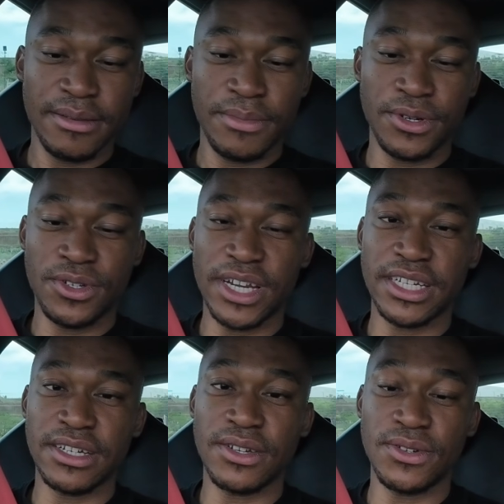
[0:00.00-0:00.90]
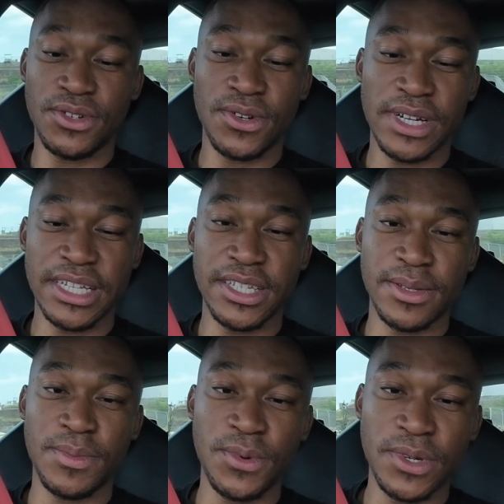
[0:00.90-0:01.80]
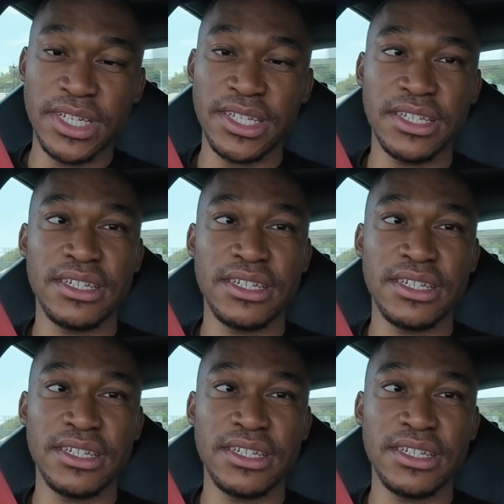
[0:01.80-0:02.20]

put traction control and sport.